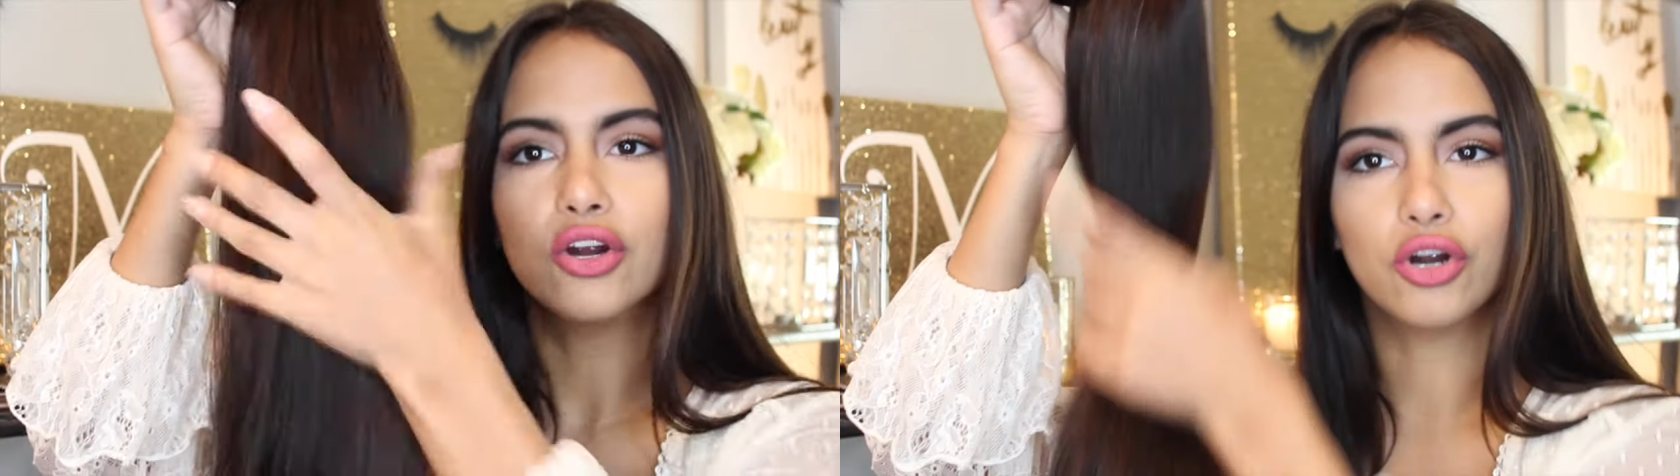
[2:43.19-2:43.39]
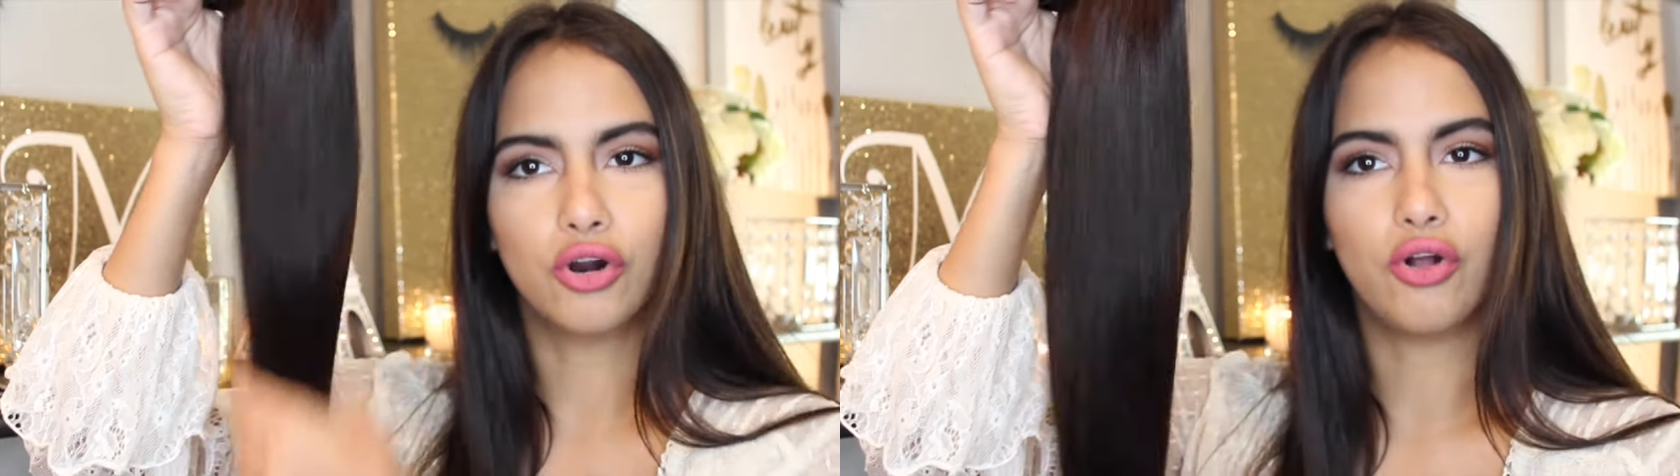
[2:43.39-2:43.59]

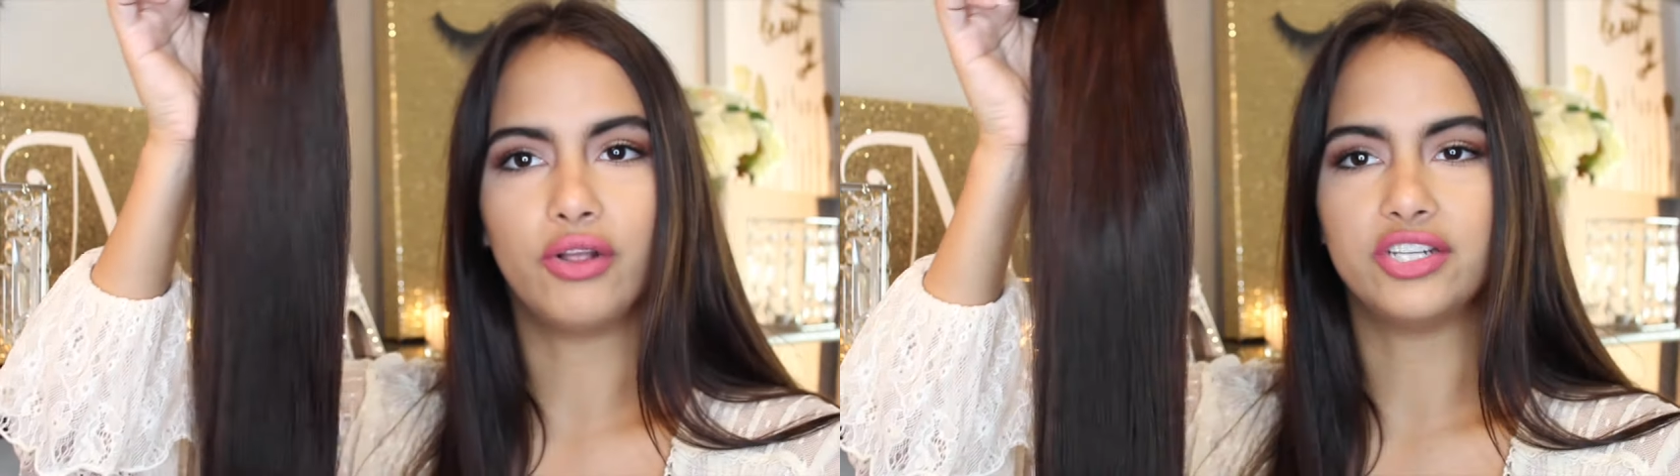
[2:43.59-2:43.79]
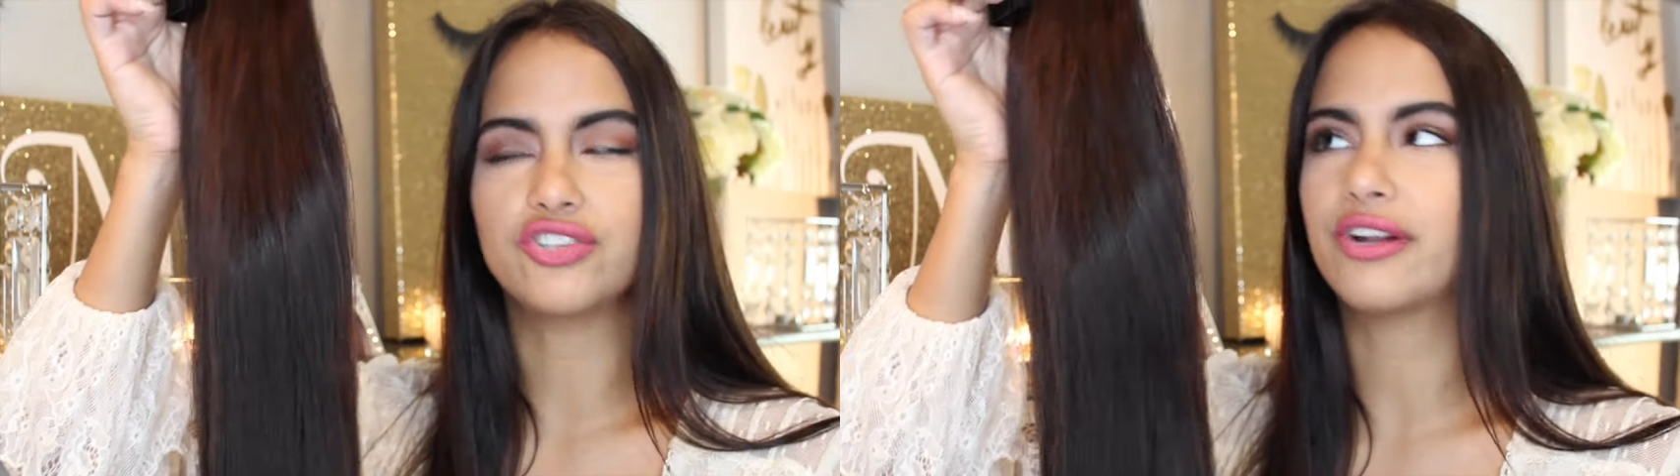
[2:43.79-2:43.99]

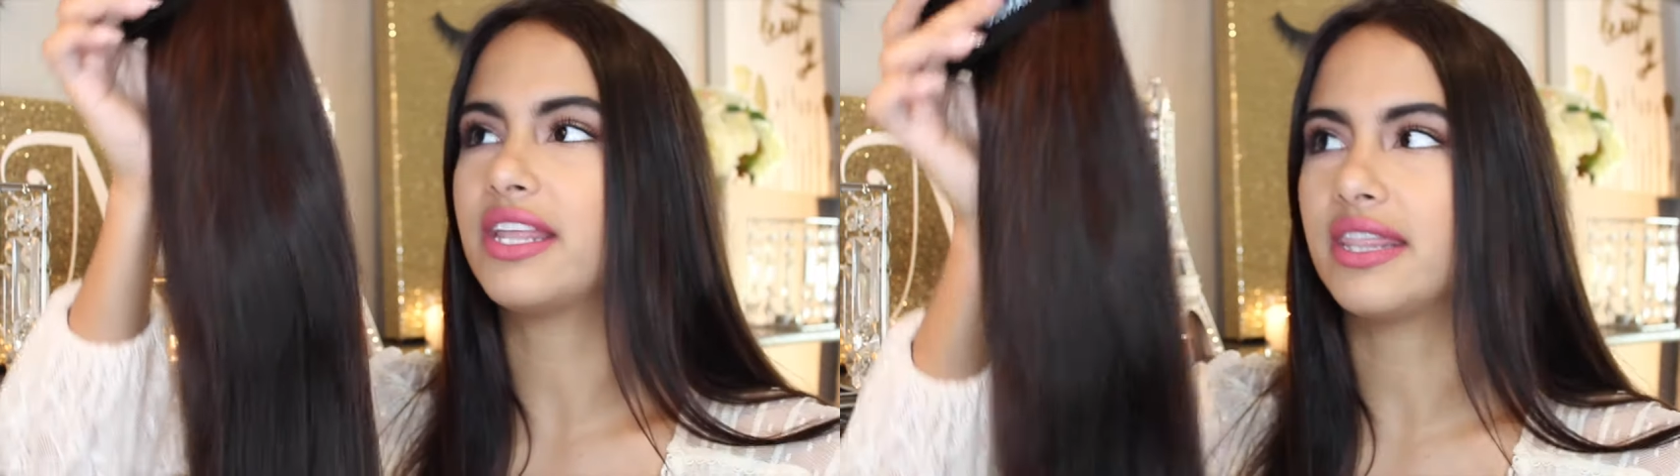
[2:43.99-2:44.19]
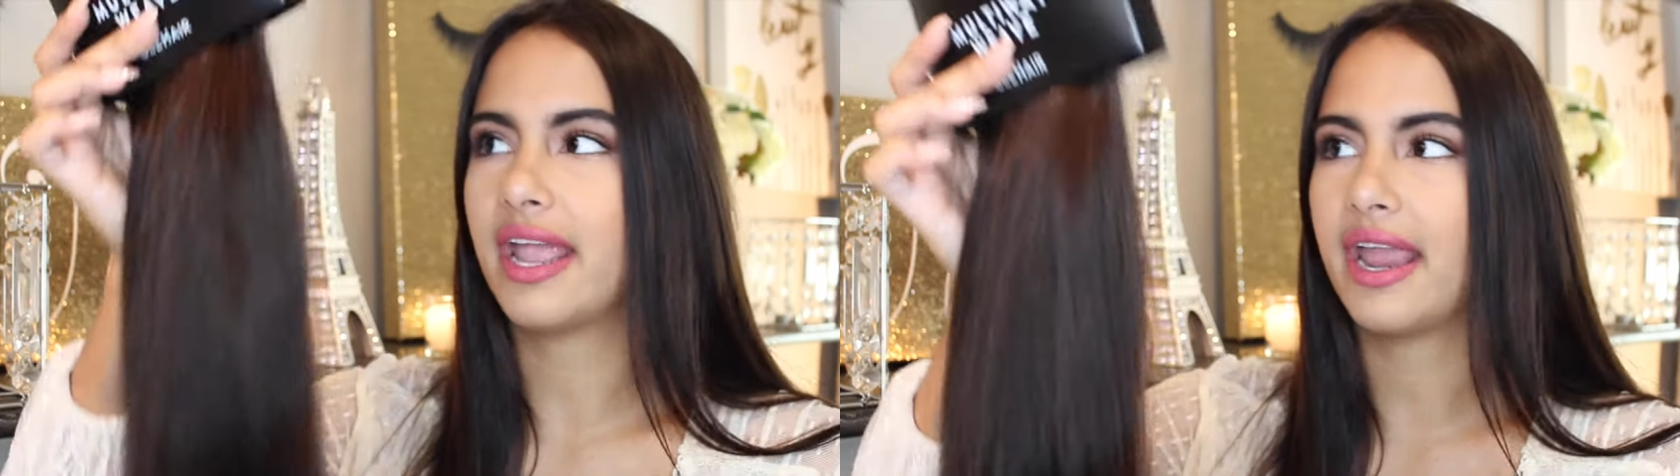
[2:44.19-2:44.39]
curl and
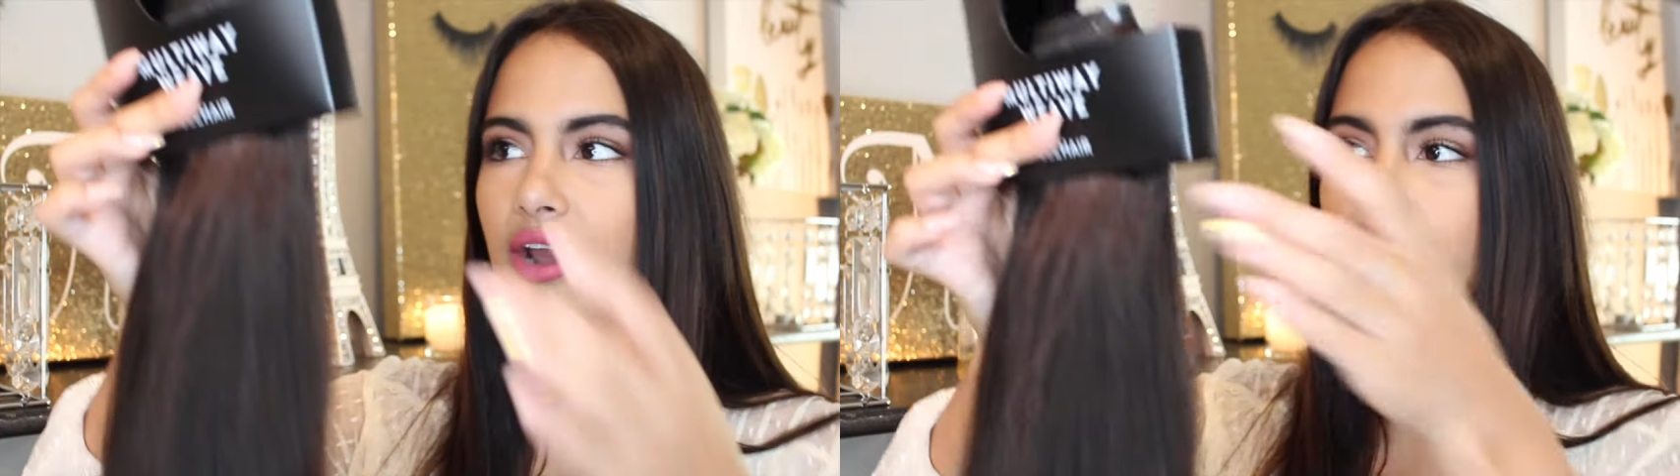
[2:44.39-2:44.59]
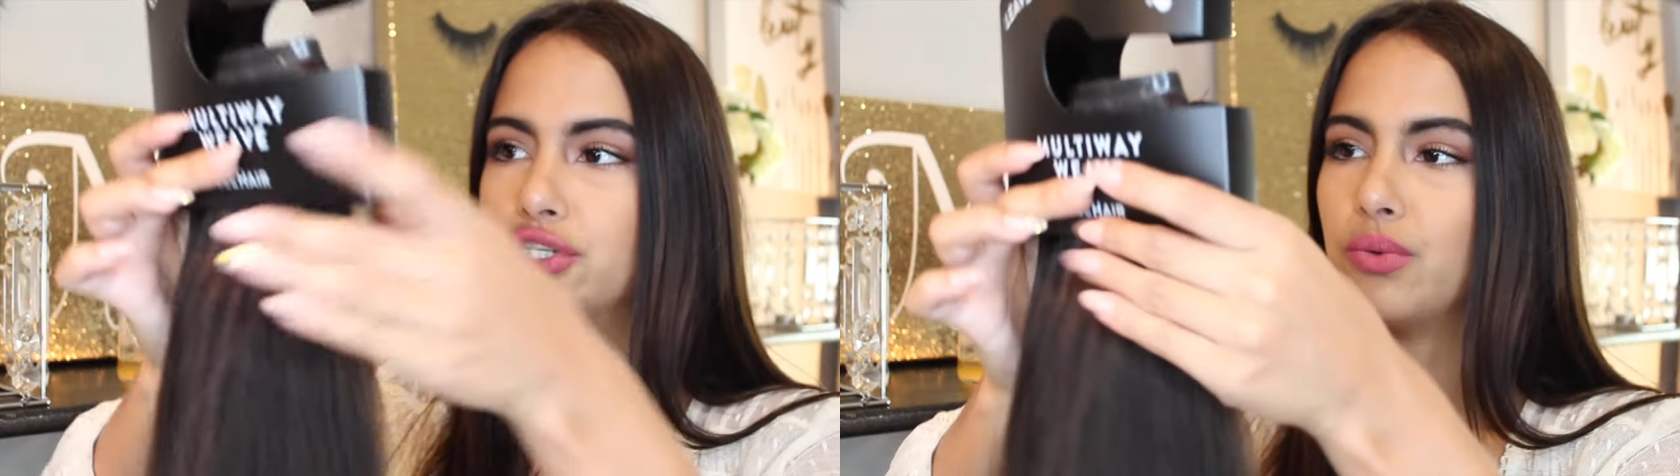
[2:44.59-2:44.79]
straighten the
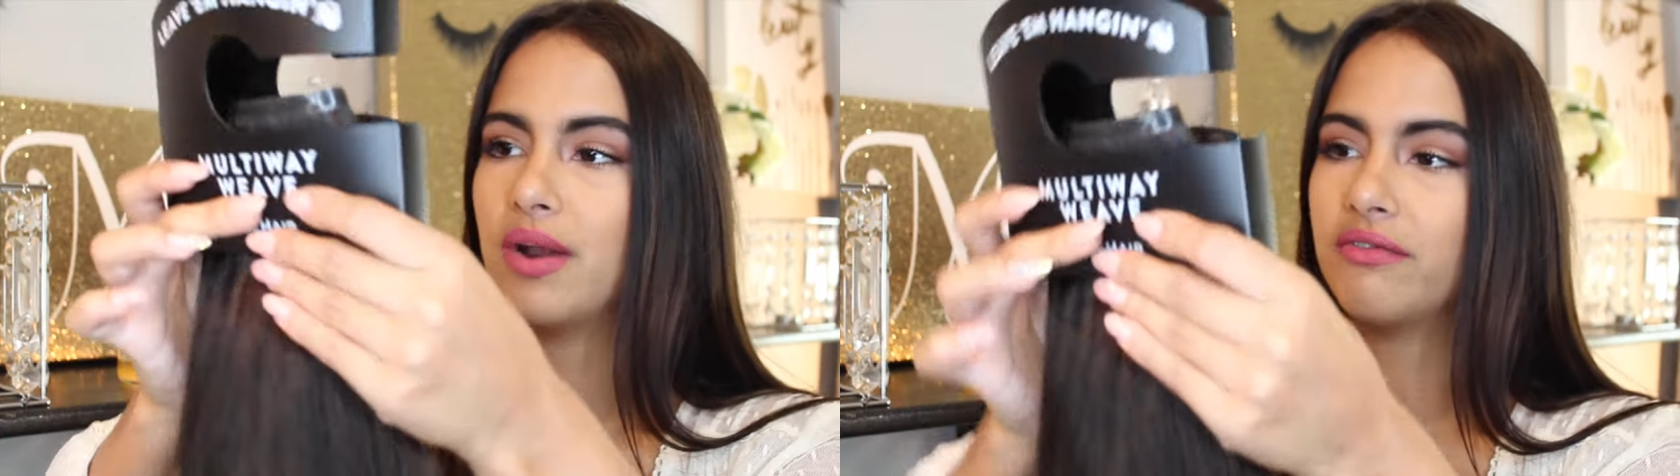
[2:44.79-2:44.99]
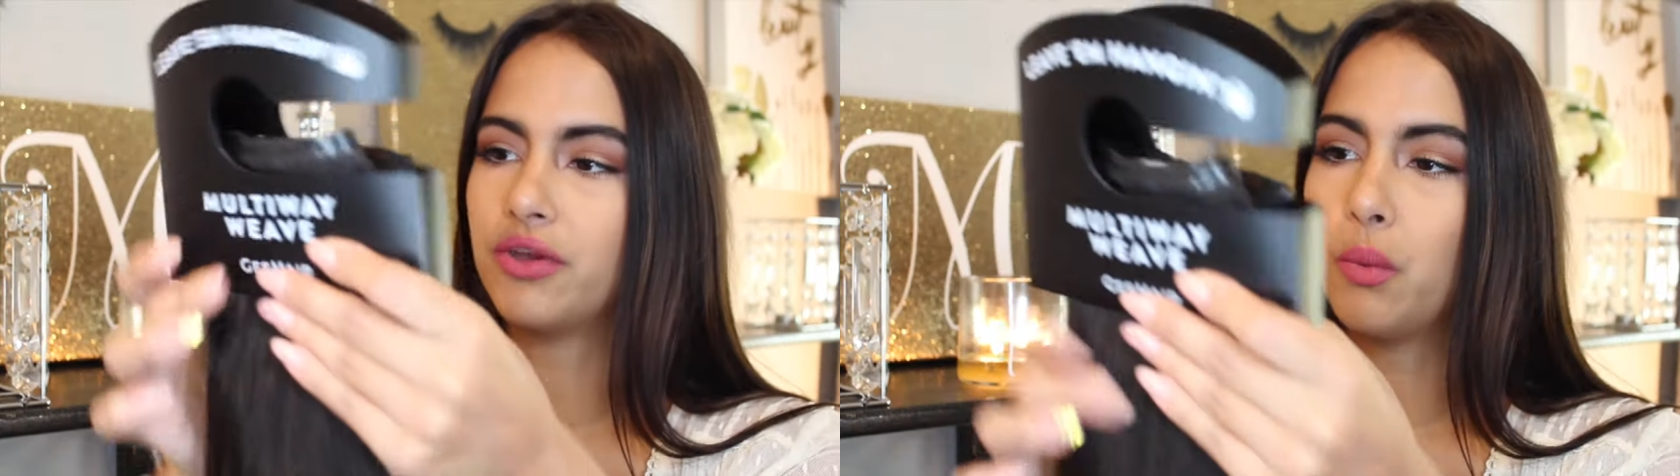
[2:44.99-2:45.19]
hair and do
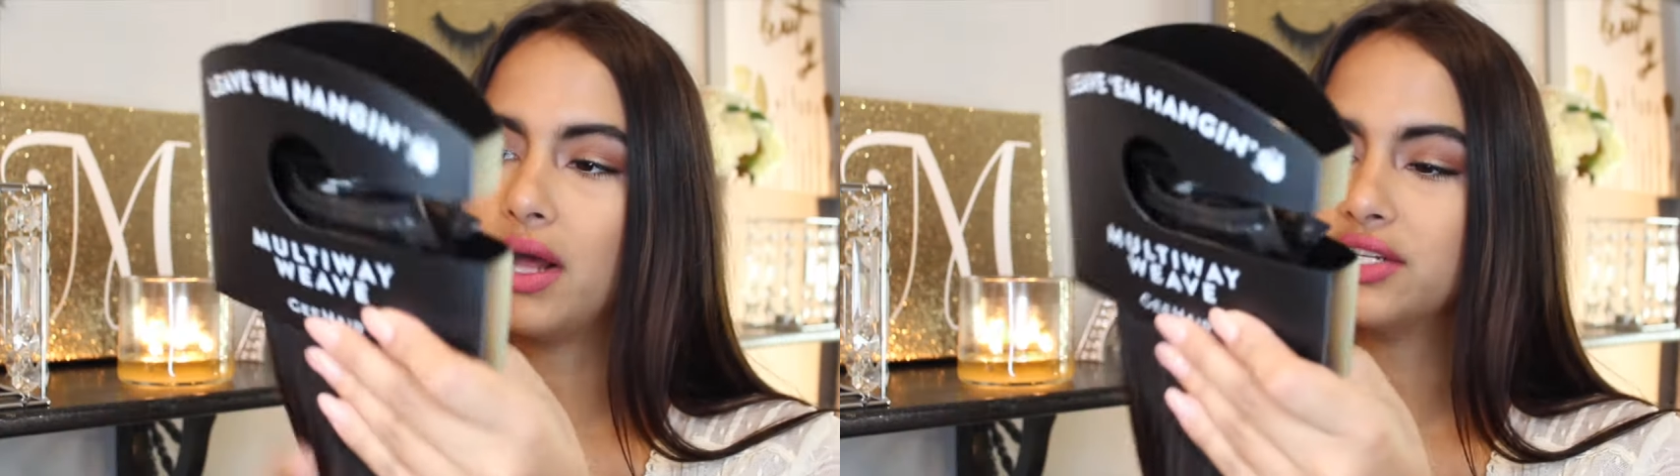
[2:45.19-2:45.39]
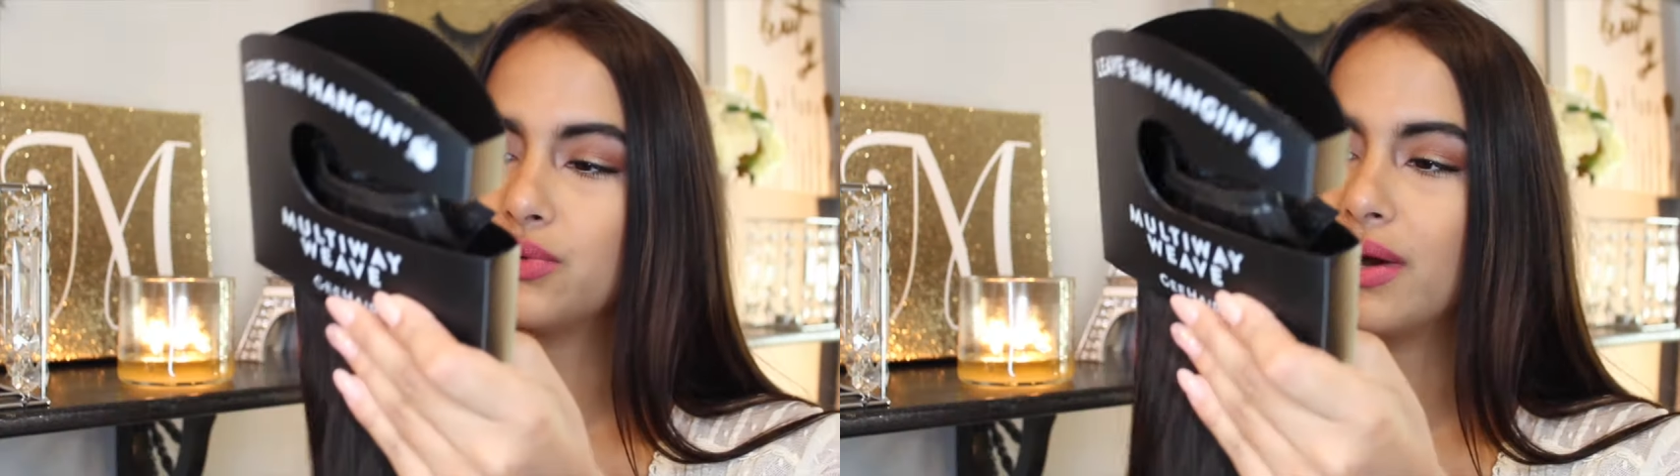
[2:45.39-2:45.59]
whatever you
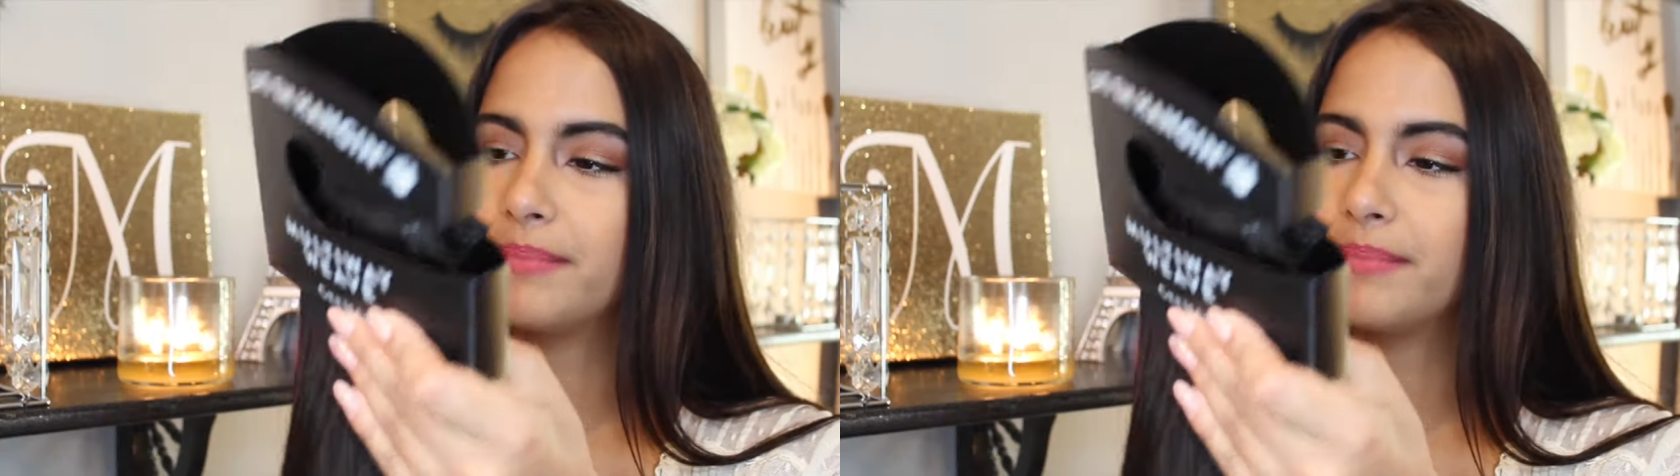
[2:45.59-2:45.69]
want to